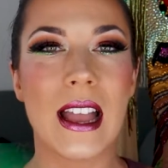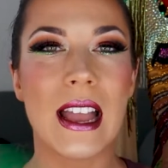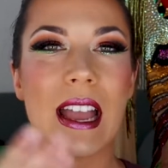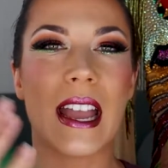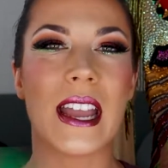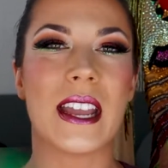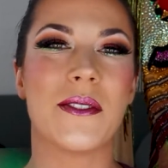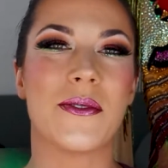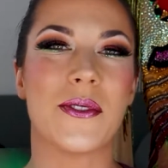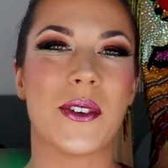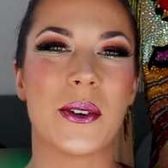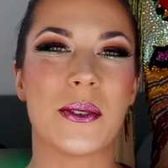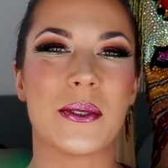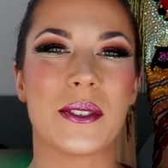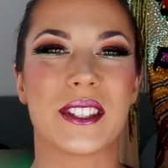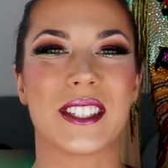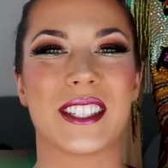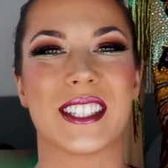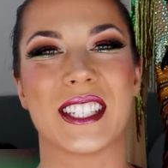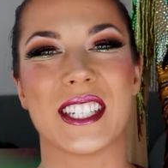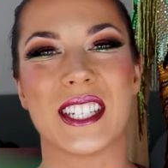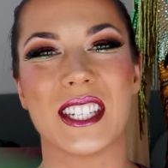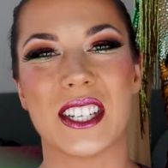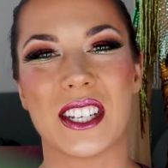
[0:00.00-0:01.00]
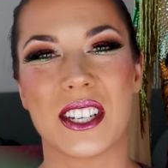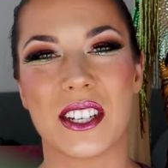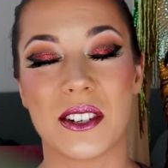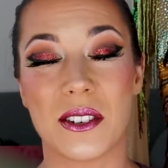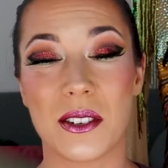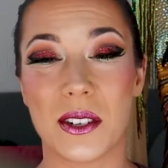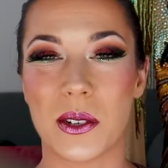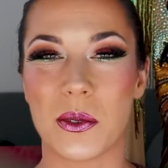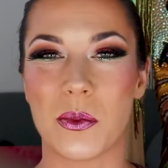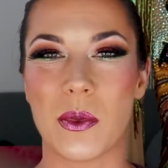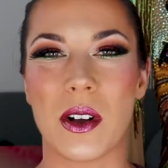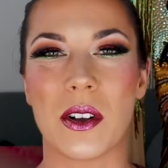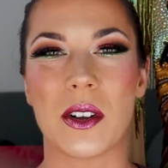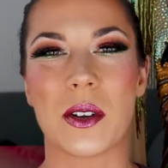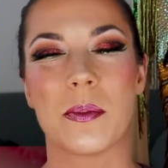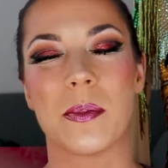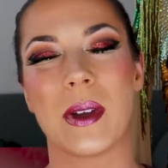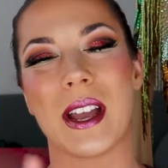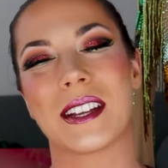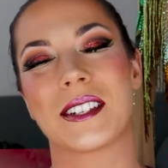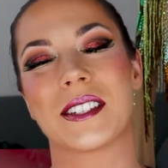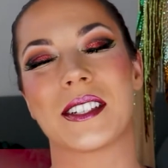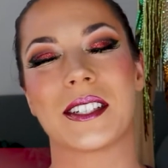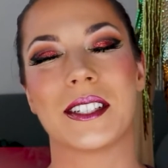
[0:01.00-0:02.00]
Hey folks, Dee here and welcome
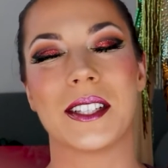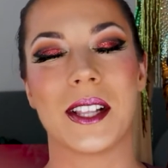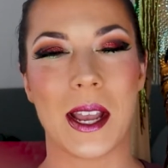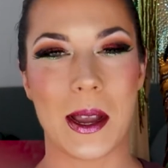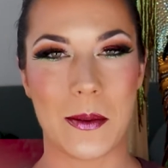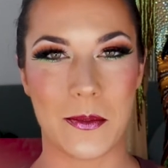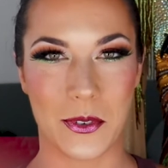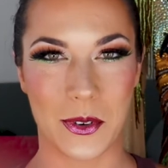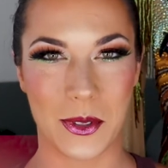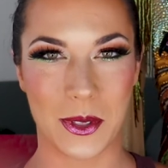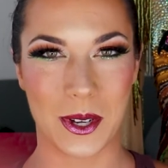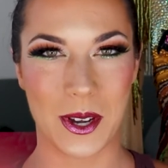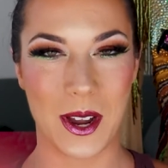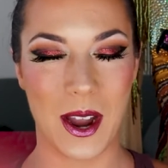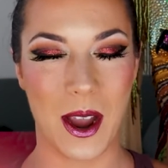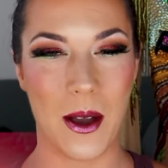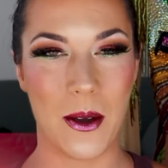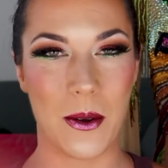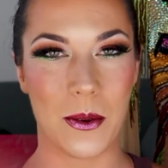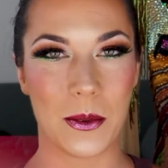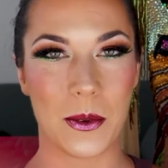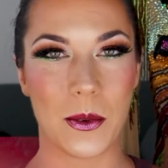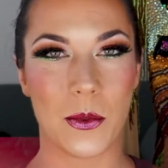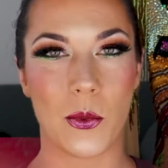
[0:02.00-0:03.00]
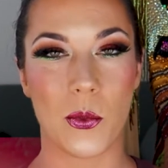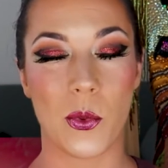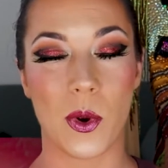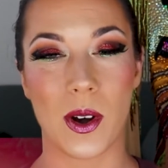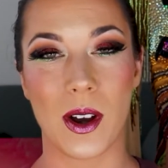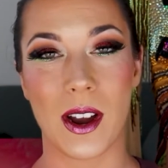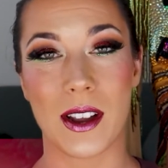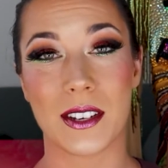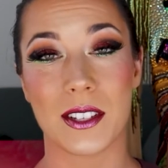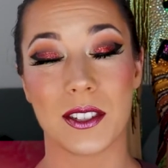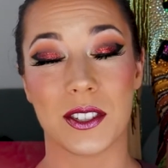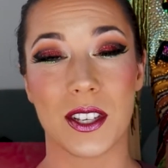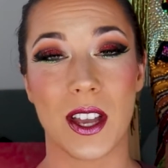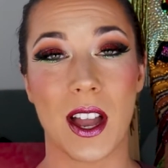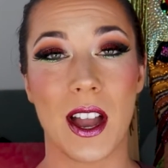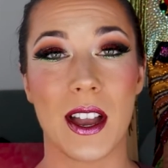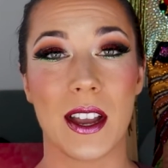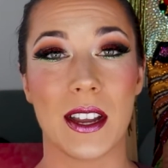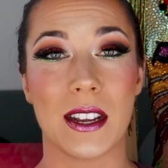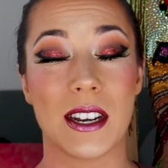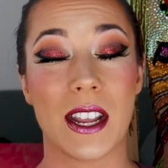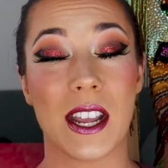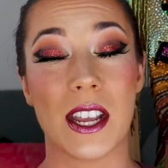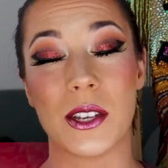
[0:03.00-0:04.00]
back to Glam for the Gown, where I
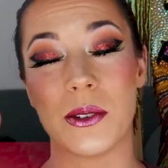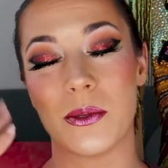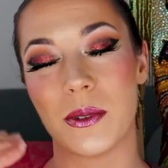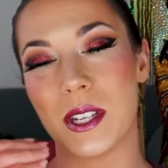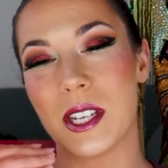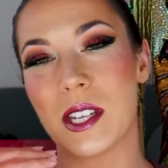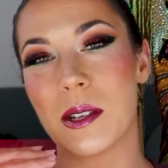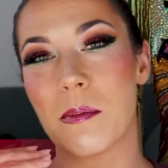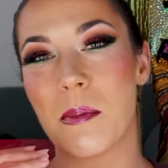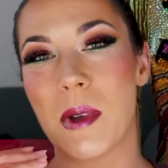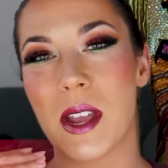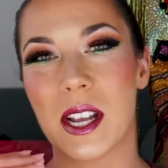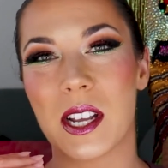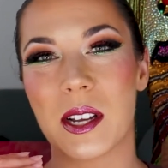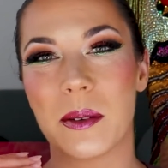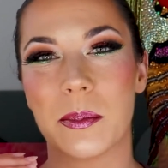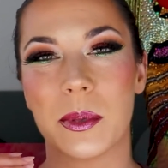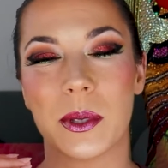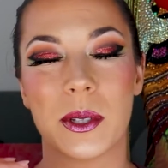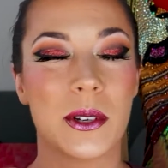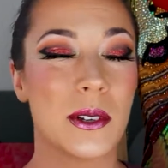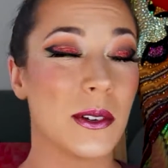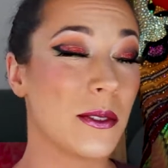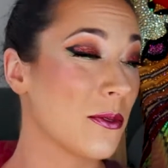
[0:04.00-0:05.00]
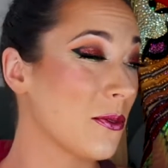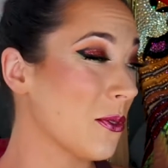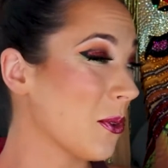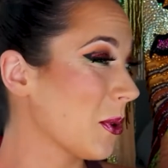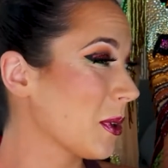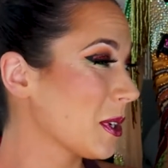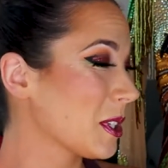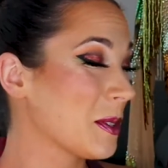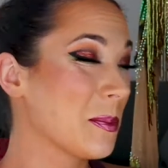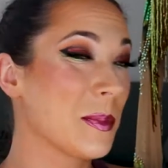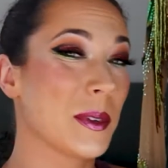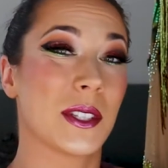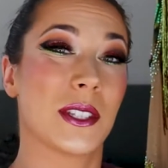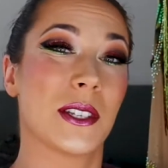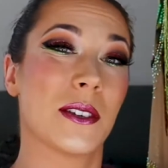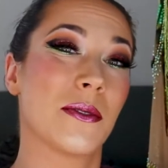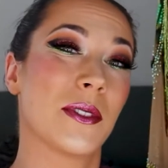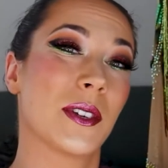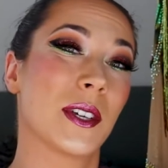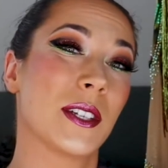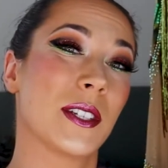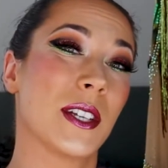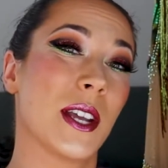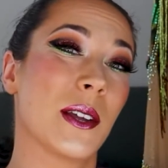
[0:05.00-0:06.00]
design a unique makeup look for a
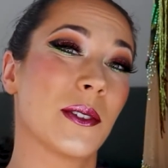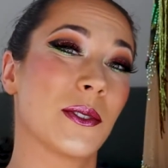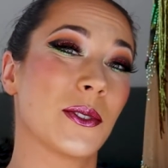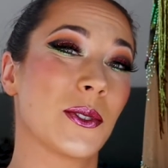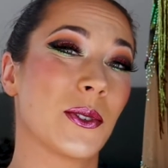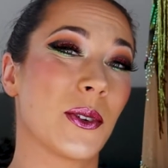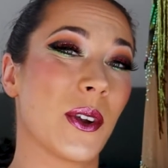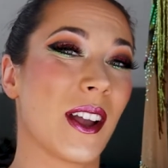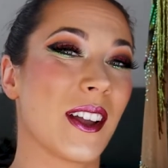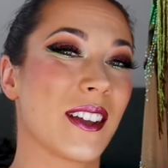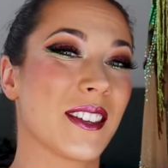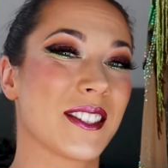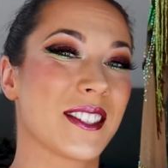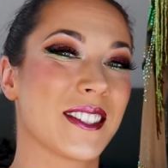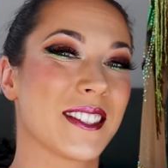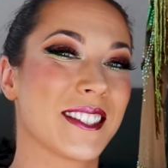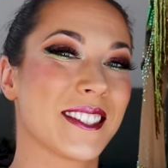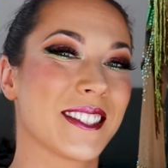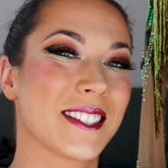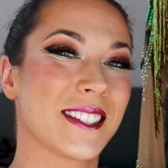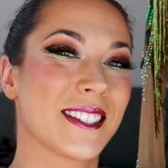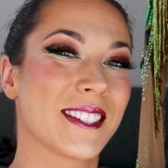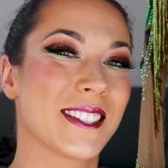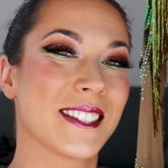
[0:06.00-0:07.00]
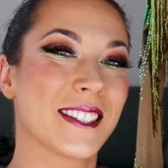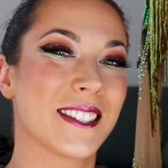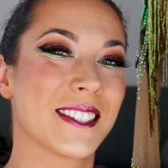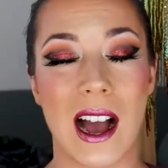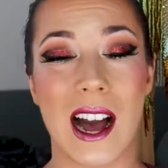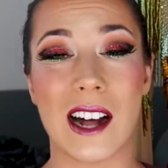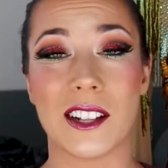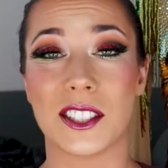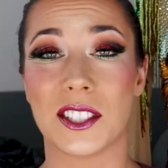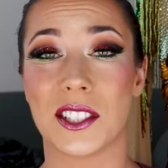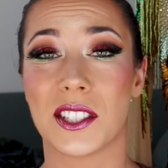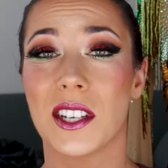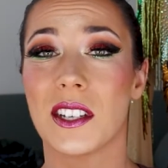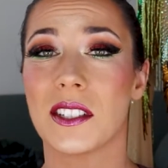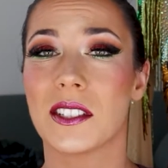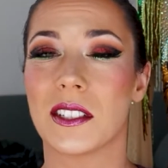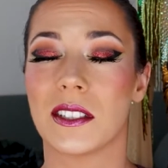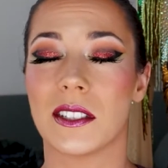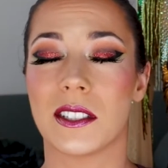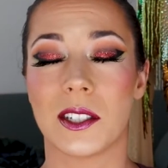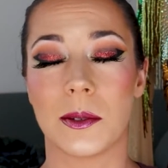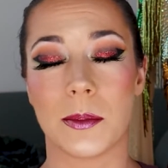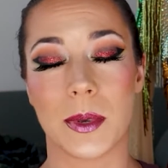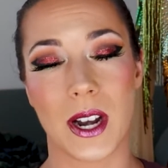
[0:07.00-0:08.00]
specific dance dress. I'll discuss a
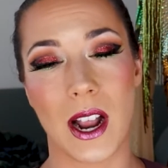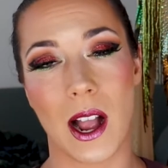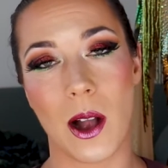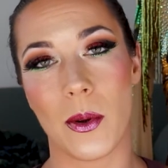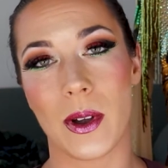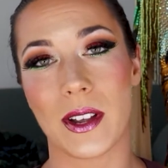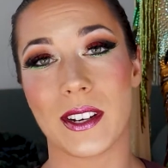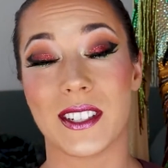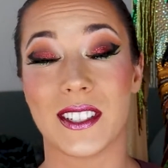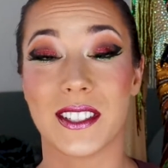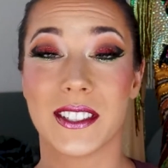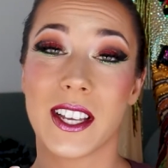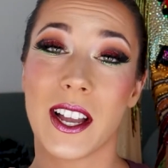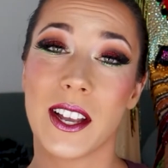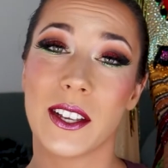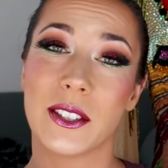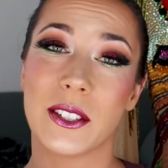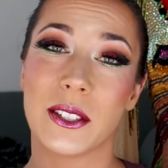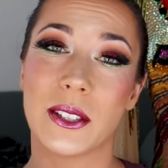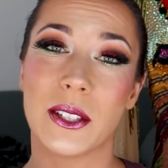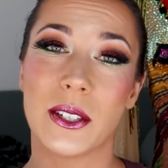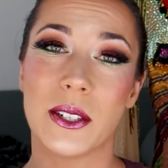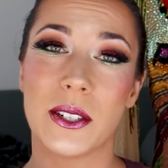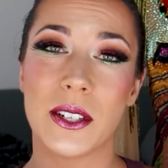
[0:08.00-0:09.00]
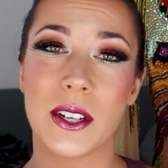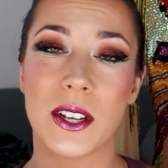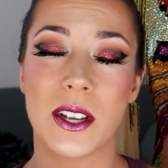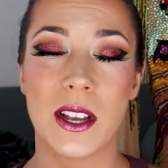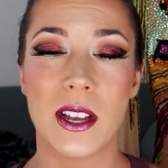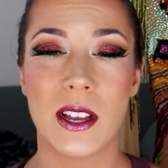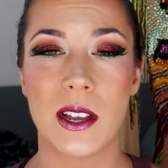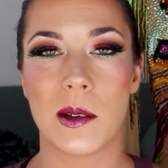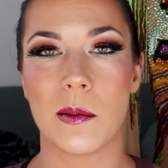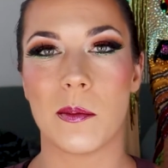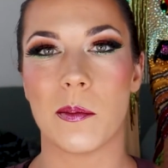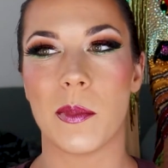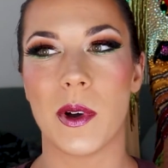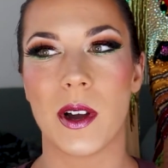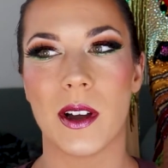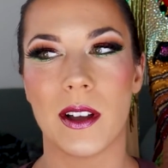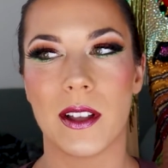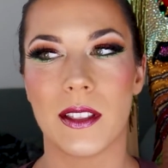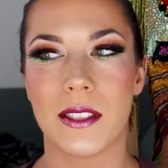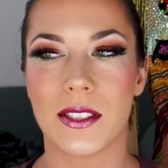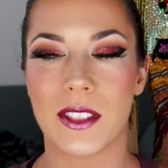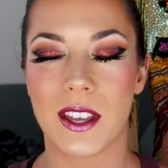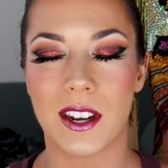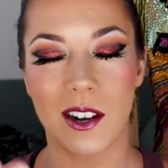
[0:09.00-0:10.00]
little bit how I design the look,
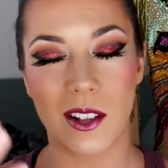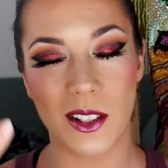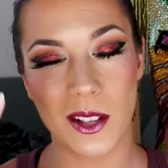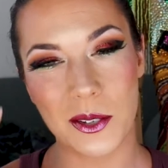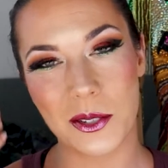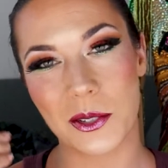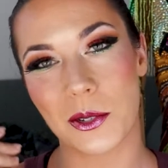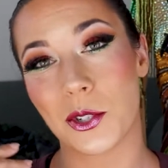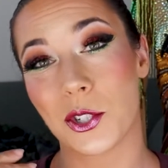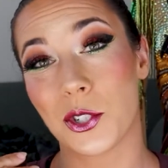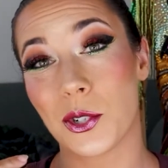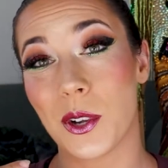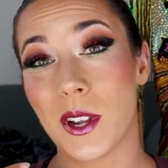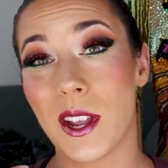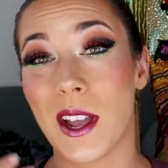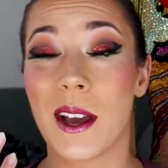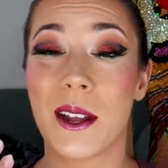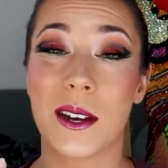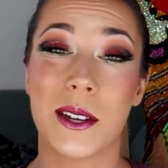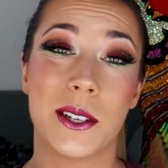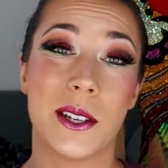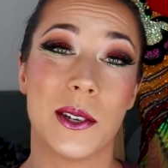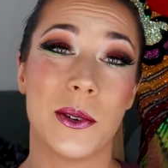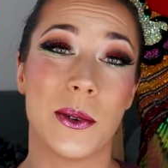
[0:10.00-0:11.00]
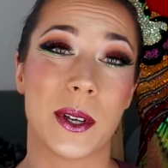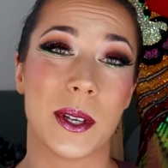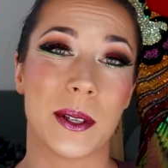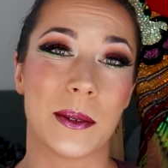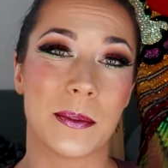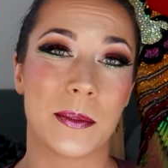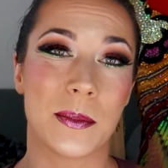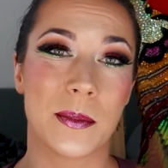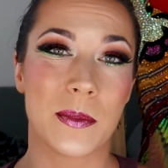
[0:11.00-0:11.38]
but then I'll also show you how to do it.